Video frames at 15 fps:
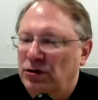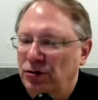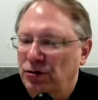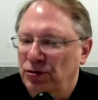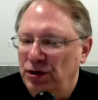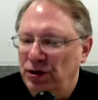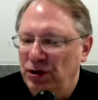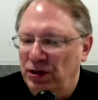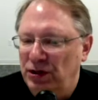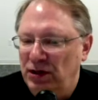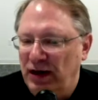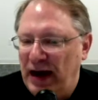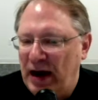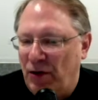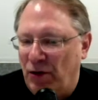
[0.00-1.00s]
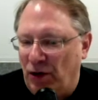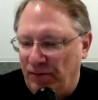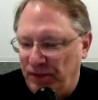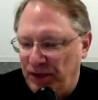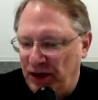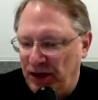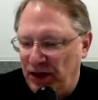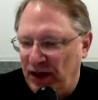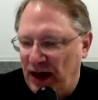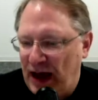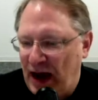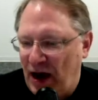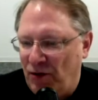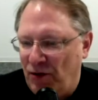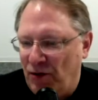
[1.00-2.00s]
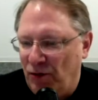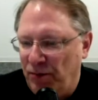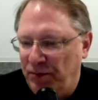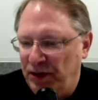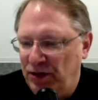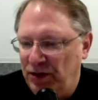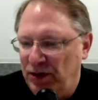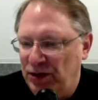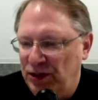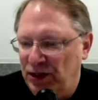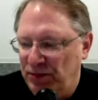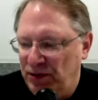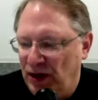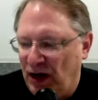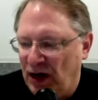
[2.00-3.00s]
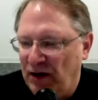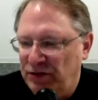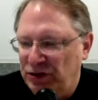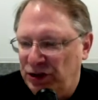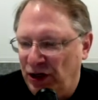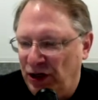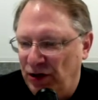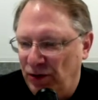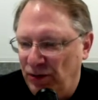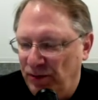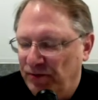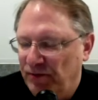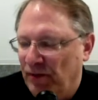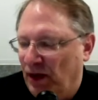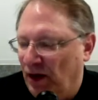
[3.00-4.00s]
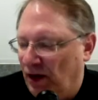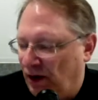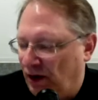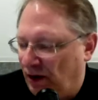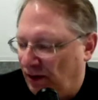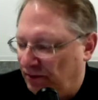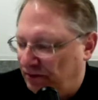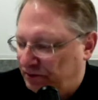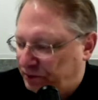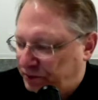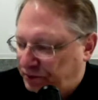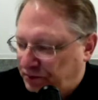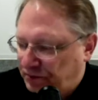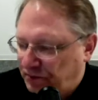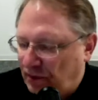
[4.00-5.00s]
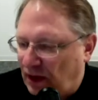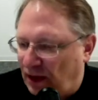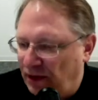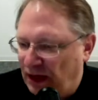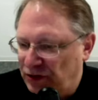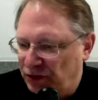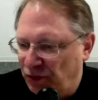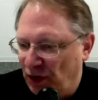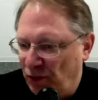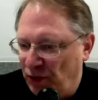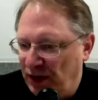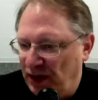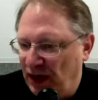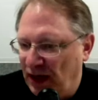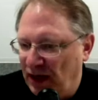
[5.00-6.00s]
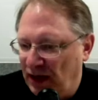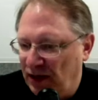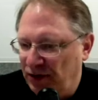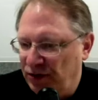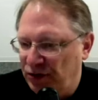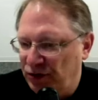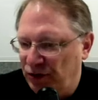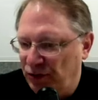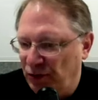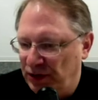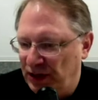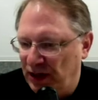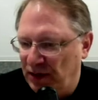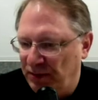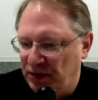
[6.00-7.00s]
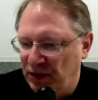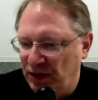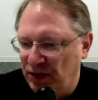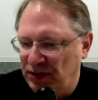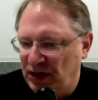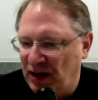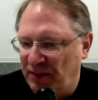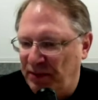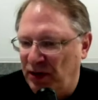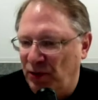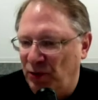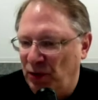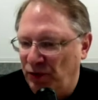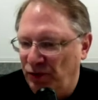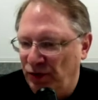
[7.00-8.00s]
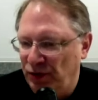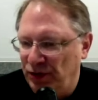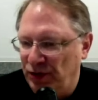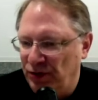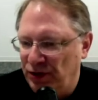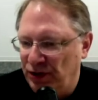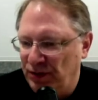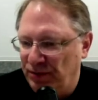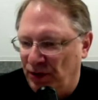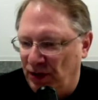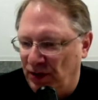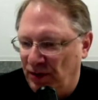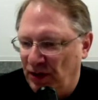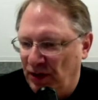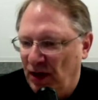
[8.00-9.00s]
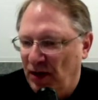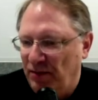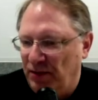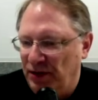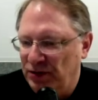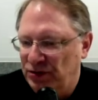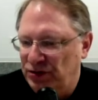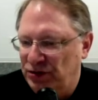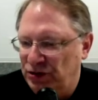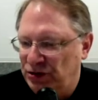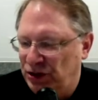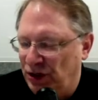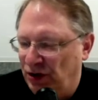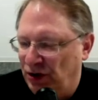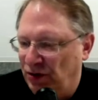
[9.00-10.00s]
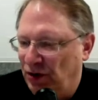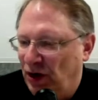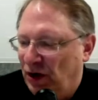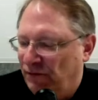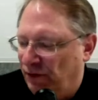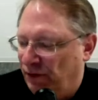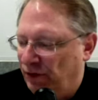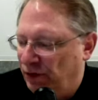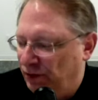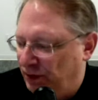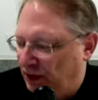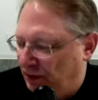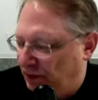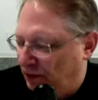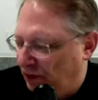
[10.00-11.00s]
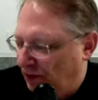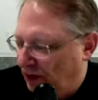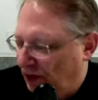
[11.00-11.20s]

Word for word: tune in in an hour in an hour will be the deep dive show. Um, that's when we get into we take a particular topic and we really go deep on it. this is a show for new people.